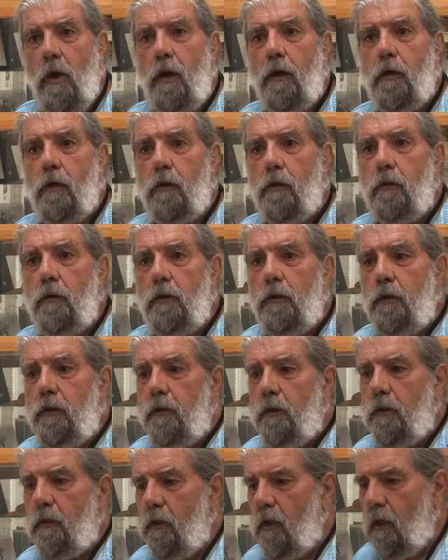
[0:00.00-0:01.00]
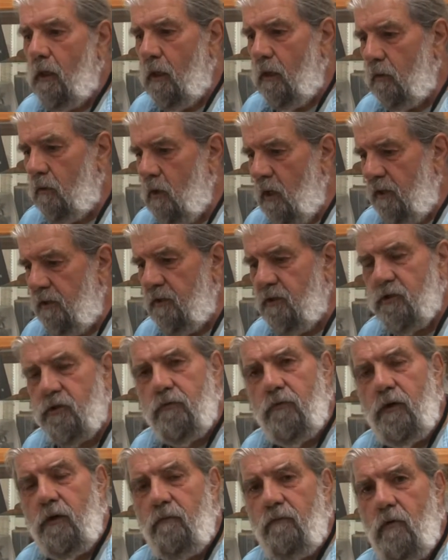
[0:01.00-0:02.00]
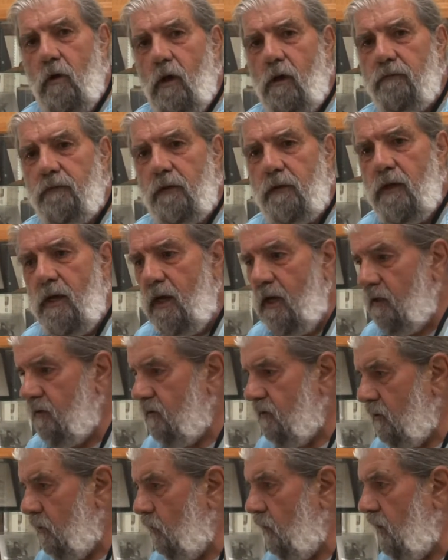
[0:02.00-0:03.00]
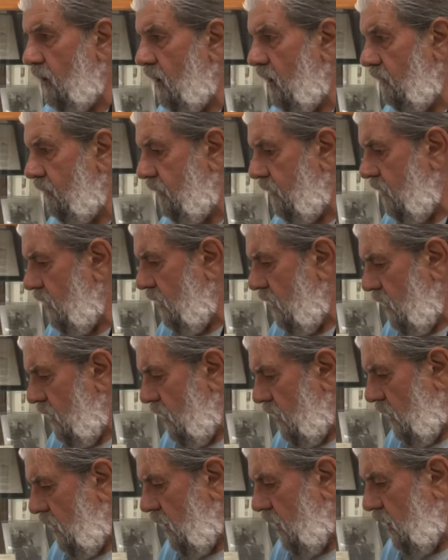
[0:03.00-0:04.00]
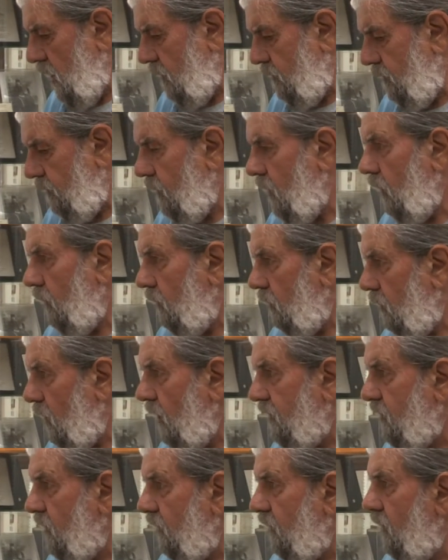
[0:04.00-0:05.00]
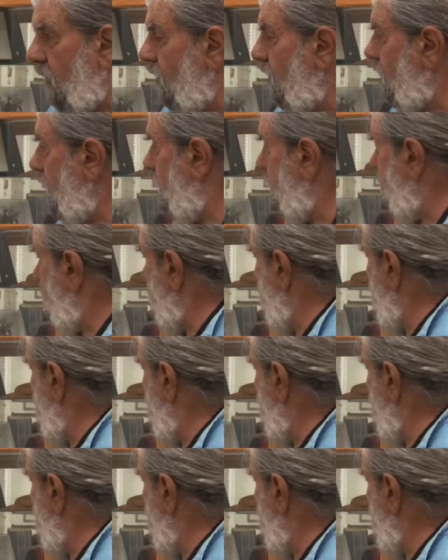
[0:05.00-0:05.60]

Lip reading: maker. A lot of history involved in that. So we have lots of things on